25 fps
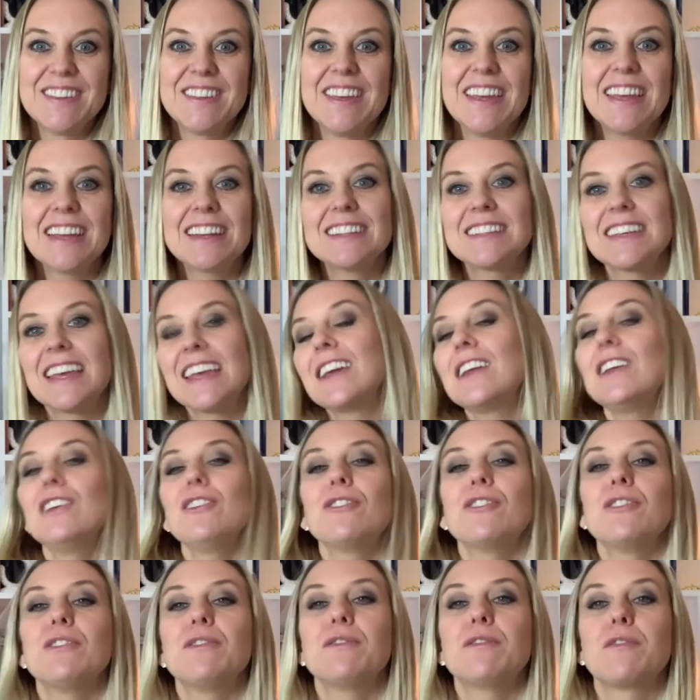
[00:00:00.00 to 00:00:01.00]
It can take a
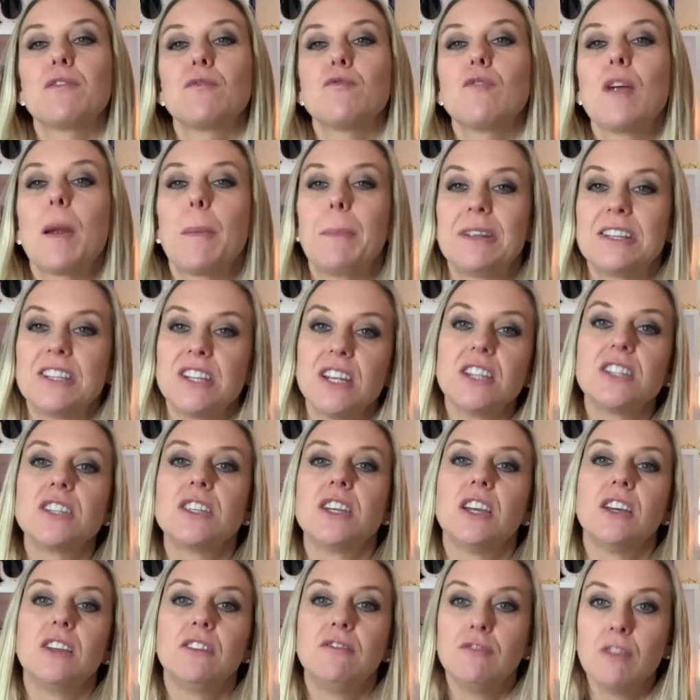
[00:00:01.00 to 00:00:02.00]
lot of
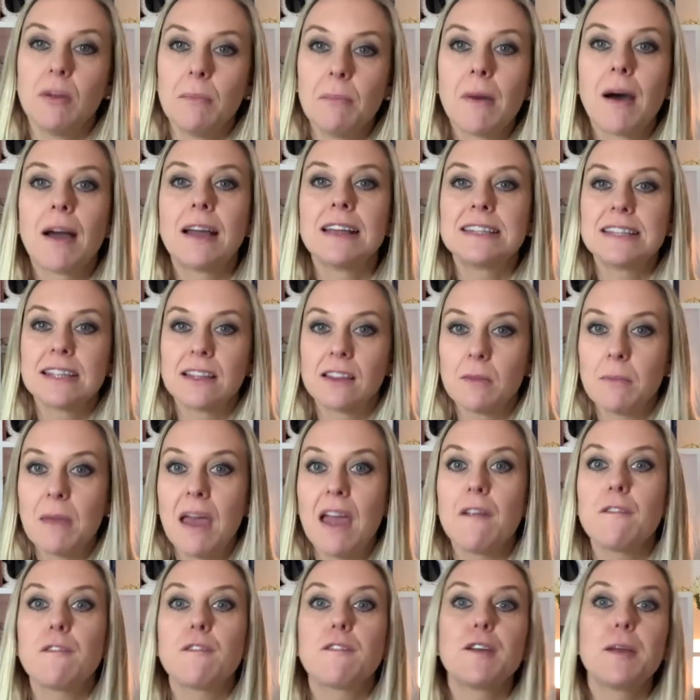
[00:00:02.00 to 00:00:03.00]
repetition, reminding them
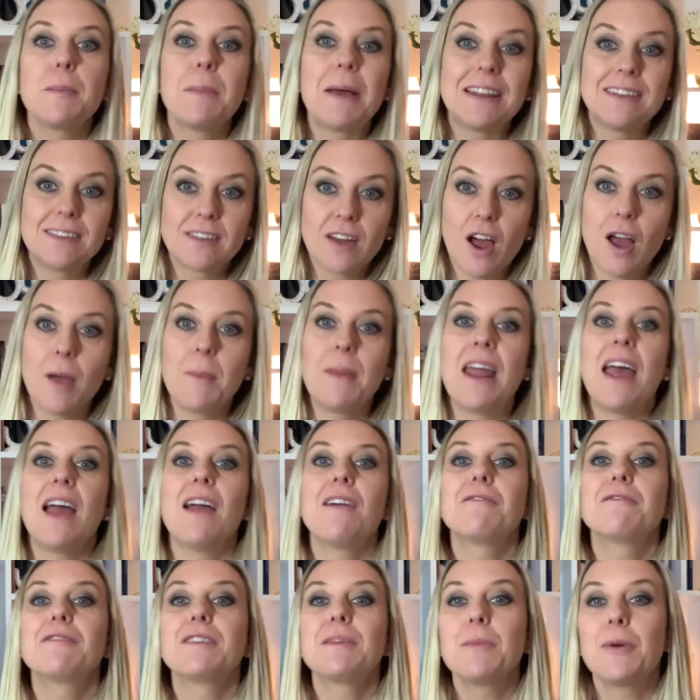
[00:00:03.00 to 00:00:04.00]
every bedtime and
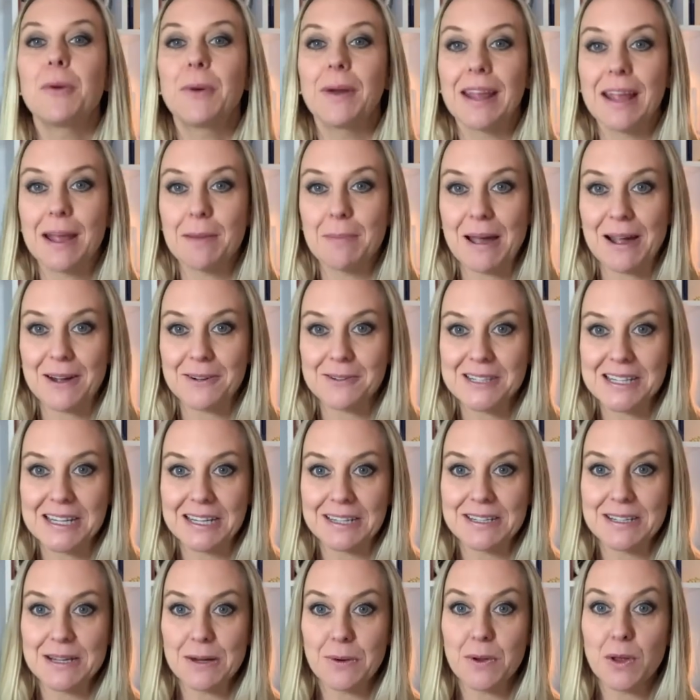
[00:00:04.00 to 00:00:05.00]
every morning about it
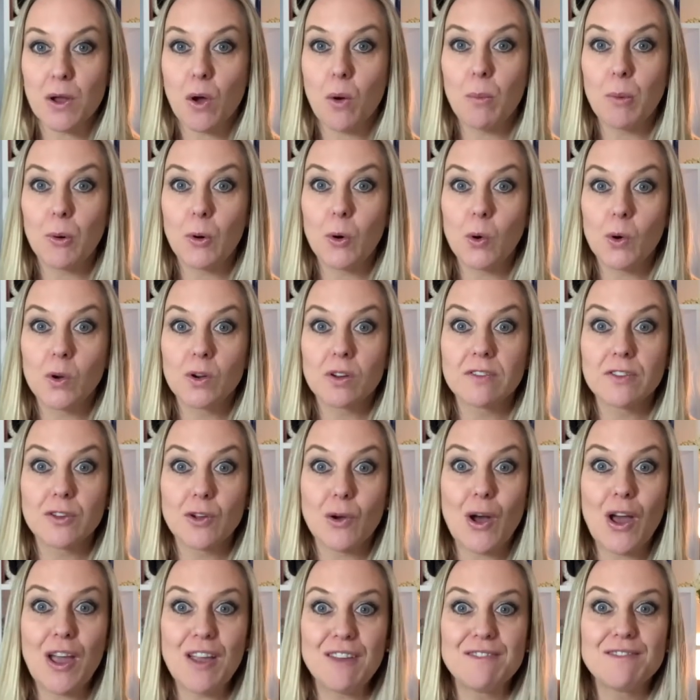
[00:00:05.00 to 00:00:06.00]
until you're bored of
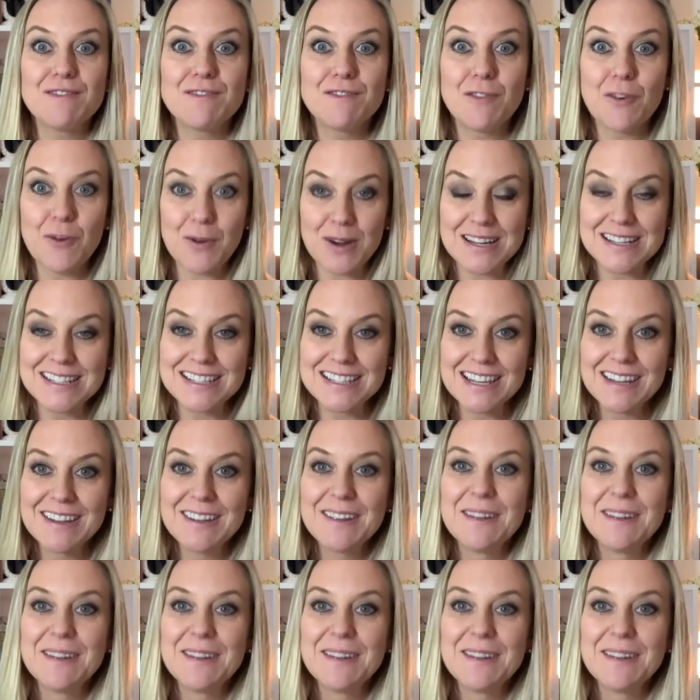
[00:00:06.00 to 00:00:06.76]
your own voice,